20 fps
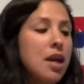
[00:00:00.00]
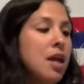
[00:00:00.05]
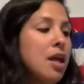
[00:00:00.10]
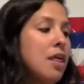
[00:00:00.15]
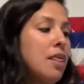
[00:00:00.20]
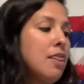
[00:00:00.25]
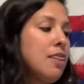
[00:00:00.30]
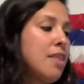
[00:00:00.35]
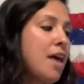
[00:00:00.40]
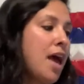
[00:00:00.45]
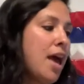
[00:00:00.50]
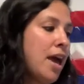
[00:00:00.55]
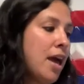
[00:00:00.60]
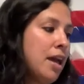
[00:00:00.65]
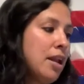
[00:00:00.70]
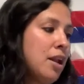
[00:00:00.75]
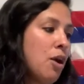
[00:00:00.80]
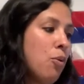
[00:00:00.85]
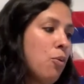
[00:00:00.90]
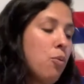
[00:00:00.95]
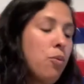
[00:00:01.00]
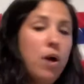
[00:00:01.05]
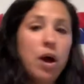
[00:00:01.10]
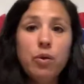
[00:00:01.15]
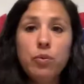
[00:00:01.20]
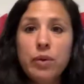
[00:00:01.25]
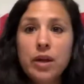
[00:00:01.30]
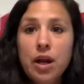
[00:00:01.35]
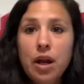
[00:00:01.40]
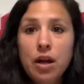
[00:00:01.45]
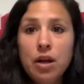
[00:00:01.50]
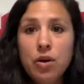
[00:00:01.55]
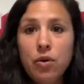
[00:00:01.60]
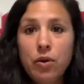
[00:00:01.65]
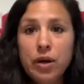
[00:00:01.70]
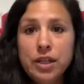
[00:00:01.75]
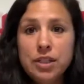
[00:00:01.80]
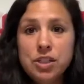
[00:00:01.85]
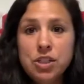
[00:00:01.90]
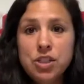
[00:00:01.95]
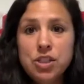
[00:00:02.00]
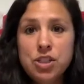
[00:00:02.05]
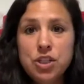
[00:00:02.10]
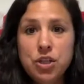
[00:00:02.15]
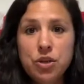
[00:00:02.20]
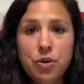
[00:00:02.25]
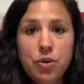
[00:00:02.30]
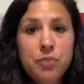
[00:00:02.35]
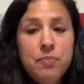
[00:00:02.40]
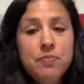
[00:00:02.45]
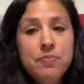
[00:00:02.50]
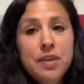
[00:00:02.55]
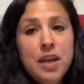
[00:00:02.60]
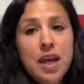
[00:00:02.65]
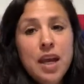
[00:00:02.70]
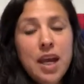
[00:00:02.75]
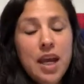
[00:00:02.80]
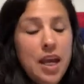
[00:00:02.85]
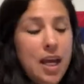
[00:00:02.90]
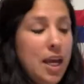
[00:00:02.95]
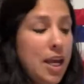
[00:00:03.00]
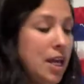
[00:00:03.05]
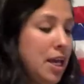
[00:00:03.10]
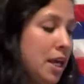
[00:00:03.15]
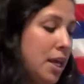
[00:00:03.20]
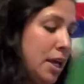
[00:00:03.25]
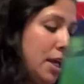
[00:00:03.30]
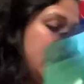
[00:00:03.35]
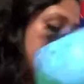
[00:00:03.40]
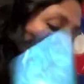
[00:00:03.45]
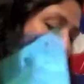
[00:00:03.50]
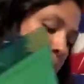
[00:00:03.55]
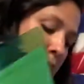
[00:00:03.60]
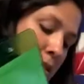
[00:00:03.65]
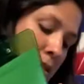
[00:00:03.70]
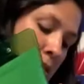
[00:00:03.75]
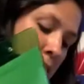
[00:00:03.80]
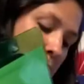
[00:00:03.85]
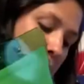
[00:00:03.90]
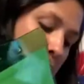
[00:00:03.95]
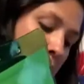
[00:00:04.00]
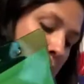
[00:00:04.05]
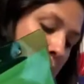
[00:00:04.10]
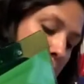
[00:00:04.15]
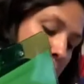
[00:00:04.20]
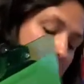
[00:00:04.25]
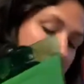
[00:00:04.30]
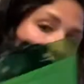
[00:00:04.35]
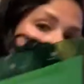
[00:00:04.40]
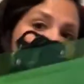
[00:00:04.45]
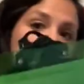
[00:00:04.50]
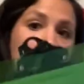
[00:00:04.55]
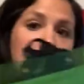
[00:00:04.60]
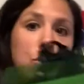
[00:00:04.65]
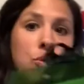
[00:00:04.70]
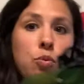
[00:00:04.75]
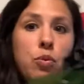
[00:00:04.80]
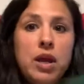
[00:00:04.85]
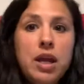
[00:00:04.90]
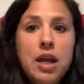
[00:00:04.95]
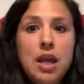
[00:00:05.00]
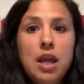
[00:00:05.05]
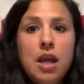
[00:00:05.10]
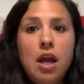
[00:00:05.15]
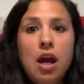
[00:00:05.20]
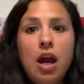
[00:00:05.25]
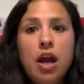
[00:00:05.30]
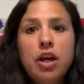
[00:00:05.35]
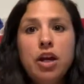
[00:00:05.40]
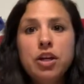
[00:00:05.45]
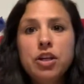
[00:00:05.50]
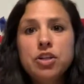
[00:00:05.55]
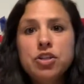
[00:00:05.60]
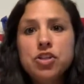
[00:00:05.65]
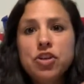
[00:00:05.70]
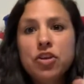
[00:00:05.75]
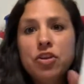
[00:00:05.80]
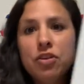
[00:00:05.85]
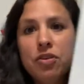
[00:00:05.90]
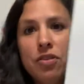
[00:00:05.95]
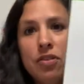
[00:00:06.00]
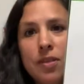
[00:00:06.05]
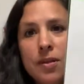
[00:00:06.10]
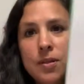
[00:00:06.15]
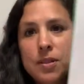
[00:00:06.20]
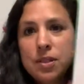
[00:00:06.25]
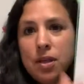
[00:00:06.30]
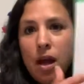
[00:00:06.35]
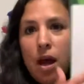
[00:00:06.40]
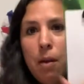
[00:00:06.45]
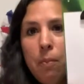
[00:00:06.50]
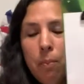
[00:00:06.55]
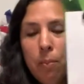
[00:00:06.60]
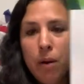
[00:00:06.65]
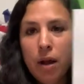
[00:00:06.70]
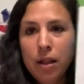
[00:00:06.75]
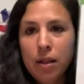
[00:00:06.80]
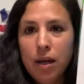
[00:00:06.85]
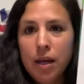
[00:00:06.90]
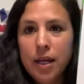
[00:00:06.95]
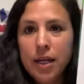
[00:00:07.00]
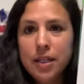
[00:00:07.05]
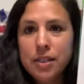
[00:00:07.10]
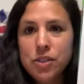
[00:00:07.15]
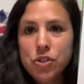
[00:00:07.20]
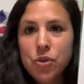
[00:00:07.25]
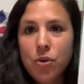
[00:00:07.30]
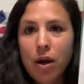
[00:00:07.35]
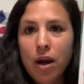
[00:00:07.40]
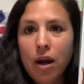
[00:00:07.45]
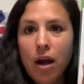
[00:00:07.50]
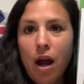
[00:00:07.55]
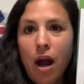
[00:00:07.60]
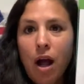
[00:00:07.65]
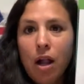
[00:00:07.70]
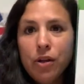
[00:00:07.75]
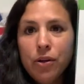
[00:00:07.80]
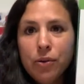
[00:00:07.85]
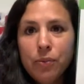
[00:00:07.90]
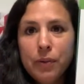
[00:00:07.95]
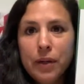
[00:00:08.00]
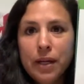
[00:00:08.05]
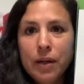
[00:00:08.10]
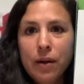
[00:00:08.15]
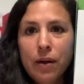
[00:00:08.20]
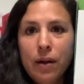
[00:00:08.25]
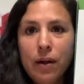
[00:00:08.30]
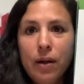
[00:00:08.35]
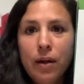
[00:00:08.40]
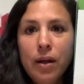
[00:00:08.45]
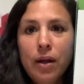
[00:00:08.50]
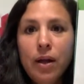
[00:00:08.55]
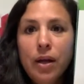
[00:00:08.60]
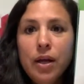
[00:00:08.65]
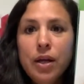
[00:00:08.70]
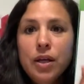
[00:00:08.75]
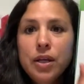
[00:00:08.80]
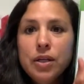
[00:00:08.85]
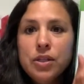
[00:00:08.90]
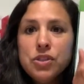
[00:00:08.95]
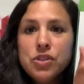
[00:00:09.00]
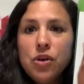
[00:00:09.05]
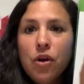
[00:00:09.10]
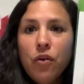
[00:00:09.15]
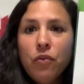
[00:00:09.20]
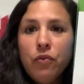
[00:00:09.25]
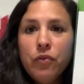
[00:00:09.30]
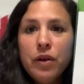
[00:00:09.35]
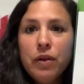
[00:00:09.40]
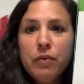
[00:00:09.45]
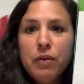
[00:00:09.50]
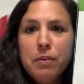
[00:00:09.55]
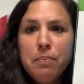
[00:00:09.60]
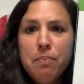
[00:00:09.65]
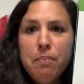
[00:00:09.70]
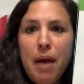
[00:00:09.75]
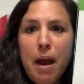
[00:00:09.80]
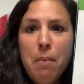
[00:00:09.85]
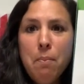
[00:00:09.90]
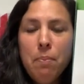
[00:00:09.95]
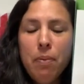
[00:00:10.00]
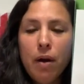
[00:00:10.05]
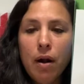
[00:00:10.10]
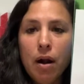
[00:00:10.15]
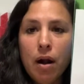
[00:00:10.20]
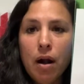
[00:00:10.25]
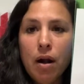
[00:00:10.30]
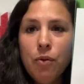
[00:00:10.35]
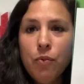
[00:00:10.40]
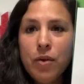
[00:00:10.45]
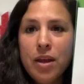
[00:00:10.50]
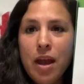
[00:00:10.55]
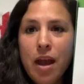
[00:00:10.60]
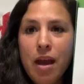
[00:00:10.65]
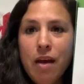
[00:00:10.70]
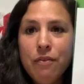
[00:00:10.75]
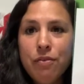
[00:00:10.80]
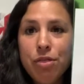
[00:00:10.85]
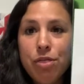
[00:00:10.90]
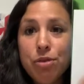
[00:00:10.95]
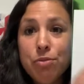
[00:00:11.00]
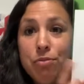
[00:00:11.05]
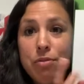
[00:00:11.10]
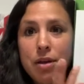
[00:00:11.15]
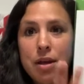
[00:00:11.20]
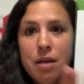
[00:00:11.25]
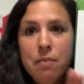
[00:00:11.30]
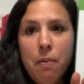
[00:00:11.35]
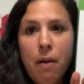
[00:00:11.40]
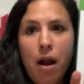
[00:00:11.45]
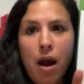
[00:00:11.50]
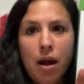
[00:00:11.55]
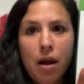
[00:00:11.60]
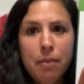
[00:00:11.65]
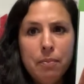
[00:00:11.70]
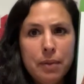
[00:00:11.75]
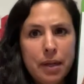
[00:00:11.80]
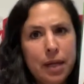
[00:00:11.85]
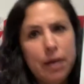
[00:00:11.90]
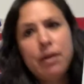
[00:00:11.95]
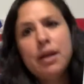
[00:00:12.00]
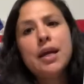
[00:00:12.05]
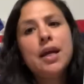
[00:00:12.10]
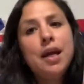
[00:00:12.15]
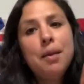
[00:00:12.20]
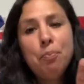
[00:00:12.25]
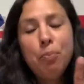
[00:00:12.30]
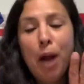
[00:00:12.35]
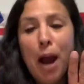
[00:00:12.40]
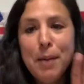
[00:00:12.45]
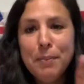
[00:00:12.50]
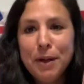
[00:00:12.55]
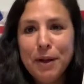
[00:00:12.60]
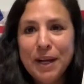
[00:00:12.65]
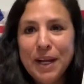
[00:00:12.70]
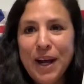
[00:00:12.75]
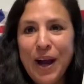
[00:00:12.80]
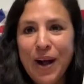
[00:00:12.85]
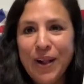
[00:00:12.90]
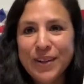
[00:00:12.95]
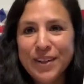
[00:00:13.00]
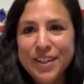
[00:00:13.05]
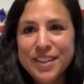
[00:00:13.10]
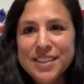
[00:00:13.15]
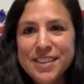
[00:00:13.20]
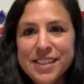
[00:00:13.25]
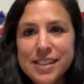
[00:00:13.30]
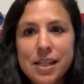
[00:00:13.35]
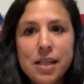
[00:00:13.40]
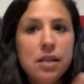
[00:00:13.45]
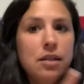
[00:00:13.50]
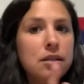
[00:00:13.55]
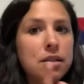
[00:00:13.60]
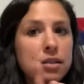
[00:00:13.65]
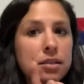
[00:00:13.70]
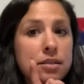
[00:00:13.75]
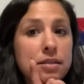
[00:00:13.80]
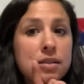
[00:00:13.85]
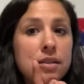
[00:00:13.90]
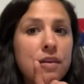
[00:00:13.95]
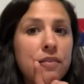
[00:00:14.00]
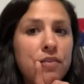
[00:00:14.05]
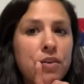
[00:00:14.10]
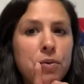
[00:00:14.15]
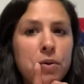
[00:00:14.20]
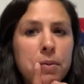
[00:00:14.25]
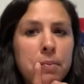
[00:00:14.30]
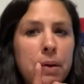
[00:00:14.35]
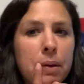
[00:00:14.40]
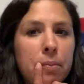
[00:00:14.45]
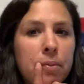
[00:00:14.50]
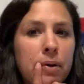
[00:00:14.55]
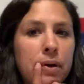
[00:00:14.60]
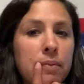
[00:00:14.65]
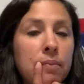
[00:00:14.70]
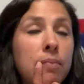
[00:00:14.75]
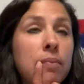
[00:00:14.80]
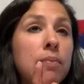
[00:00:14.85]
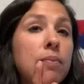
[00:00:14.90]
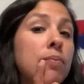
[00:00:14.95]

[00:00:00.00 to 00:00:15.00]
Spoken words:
Then what we are going to do is we are going to turn this umbrella into our color wheel. So if we remember, we have three primary colors. See if you remember them.